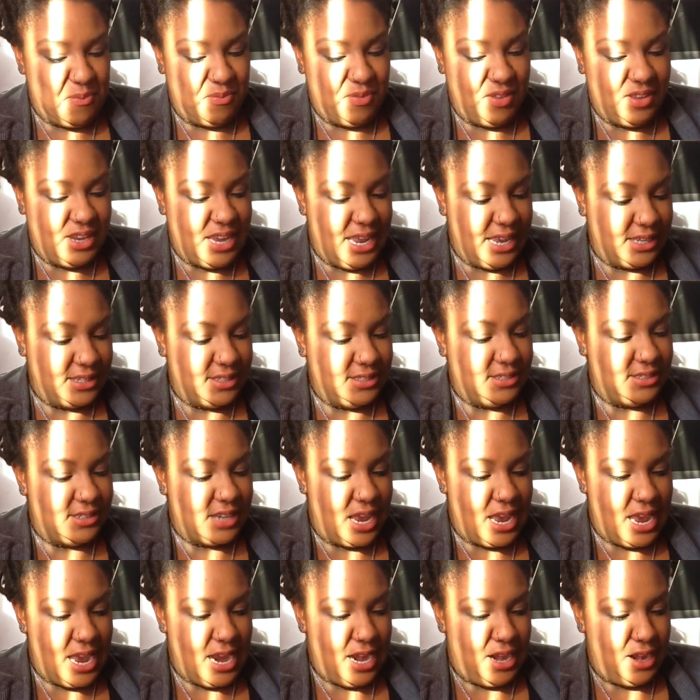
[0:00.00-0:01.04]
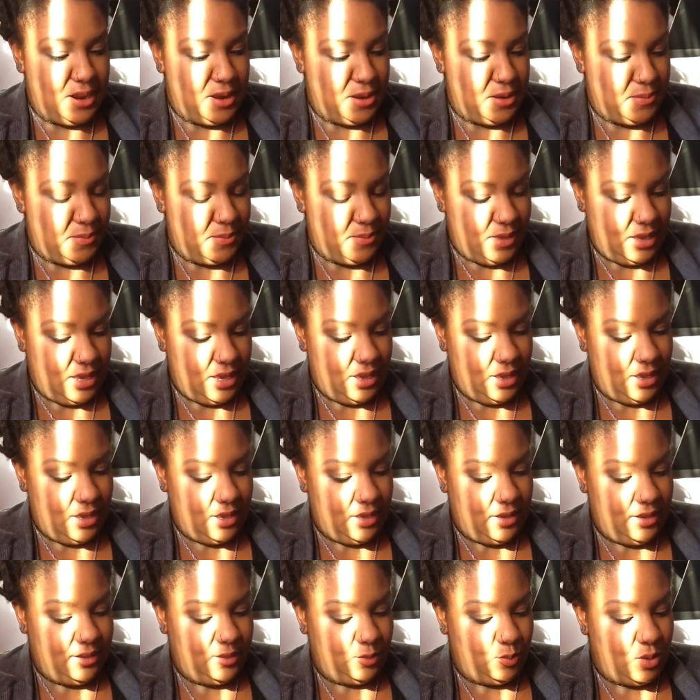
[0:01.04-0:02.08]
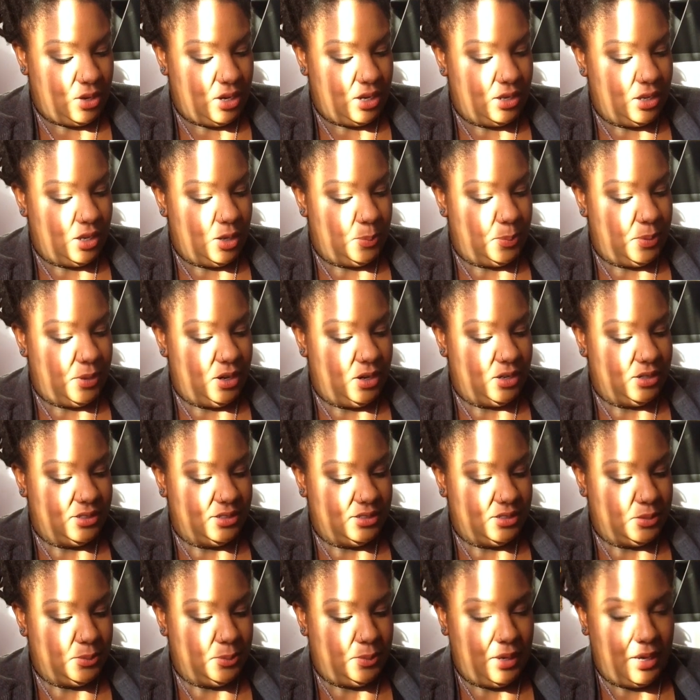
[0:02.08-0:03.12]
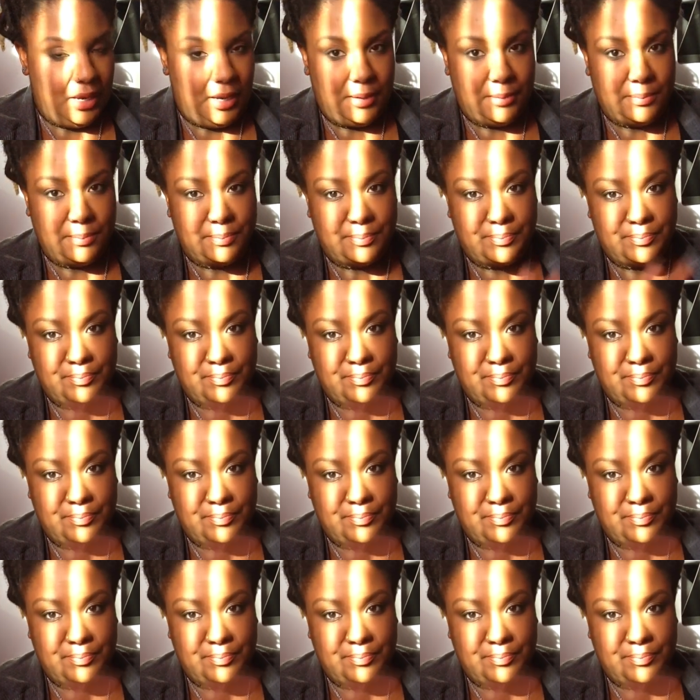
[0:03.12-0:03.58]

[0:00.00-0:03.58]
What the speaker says: The next item is what appears to be,